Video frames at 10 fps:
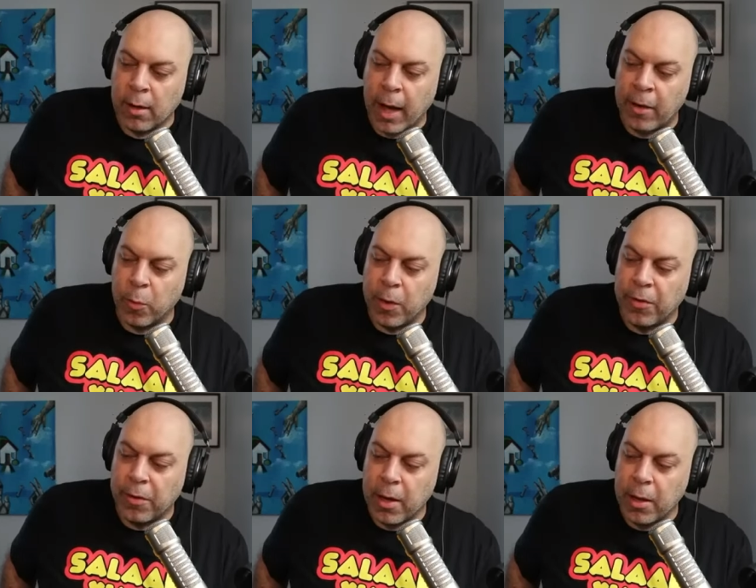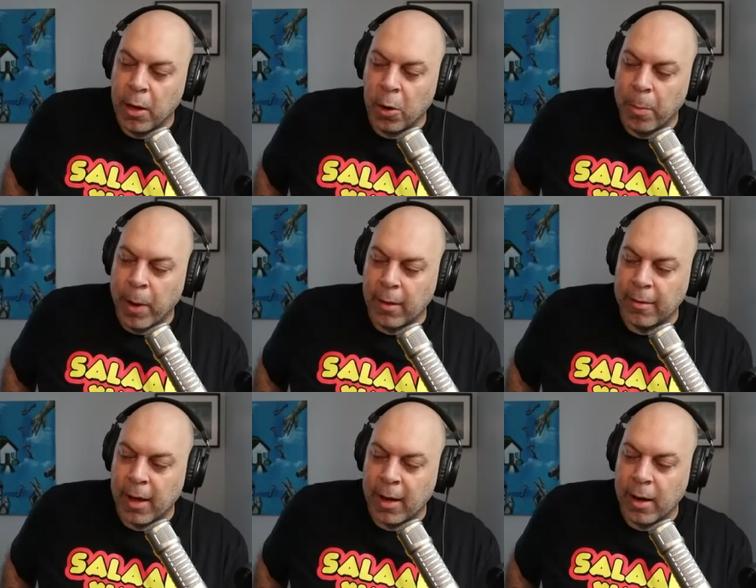As we see, you know,
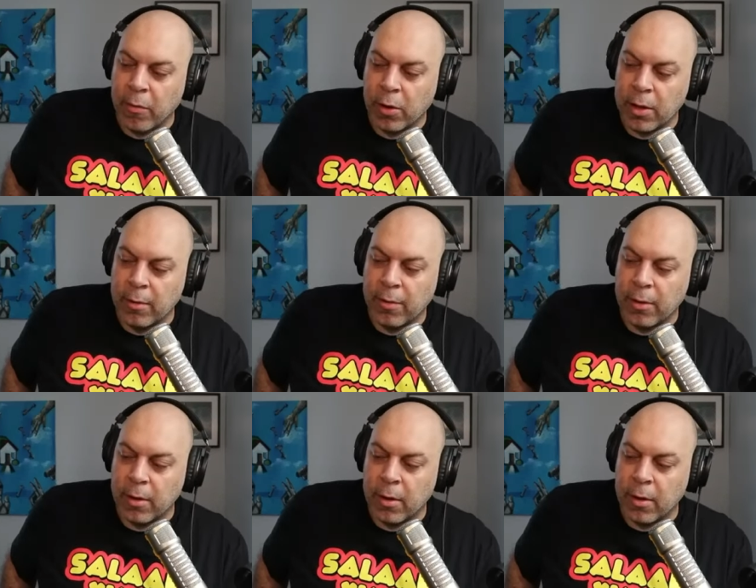Palestine never leaves